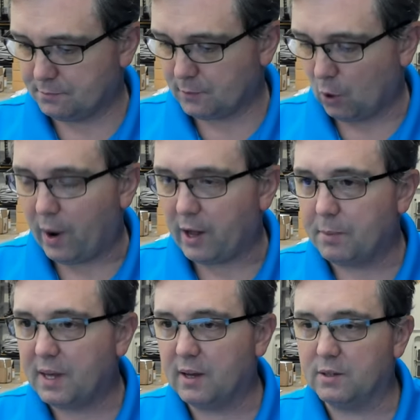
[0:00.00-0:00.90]
while
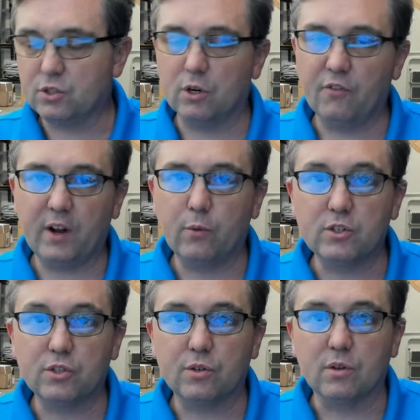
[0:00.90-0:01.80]
being a certified
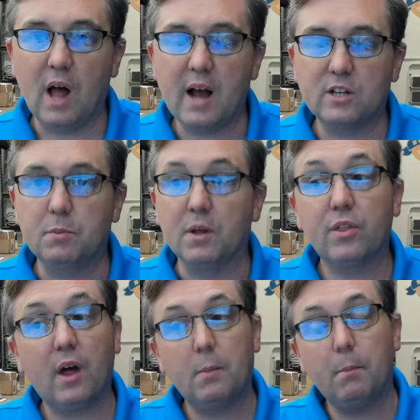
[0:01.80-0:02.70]
registered locksmith,
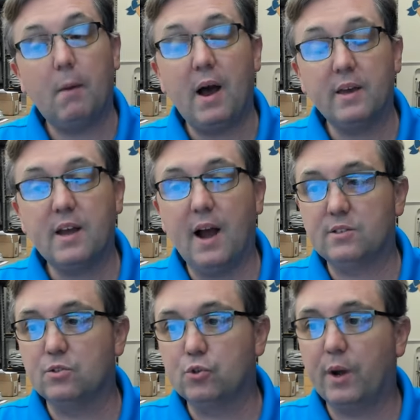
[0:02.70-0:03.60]
my
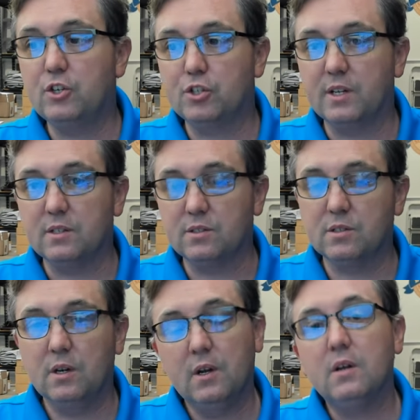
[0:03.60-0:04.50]
concentration is
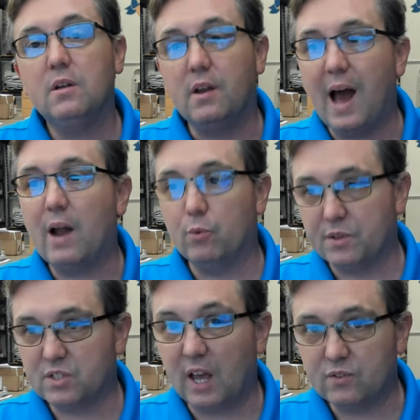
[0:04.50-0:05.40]
not with
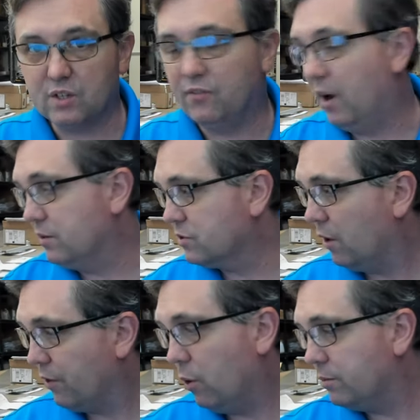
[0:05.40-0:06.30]
safes and vaults,
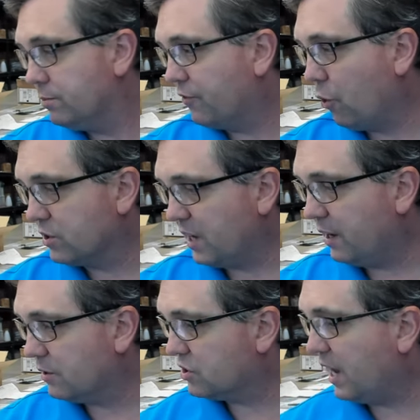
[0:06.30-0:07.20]
although, of course, I
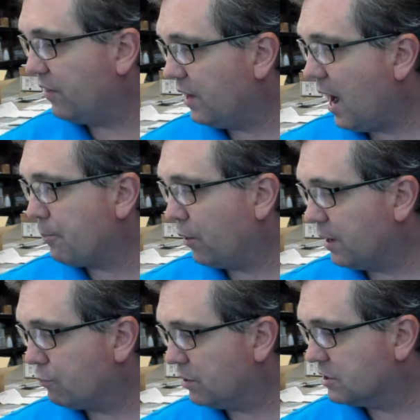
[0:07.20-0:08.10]
understand the
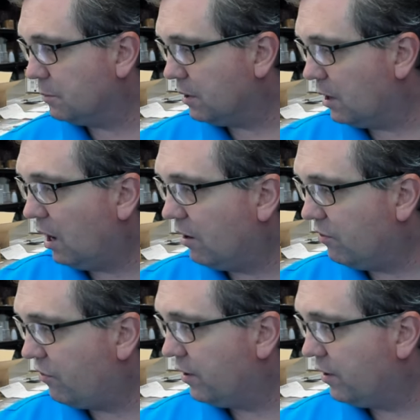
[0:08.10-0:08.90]
operating principle of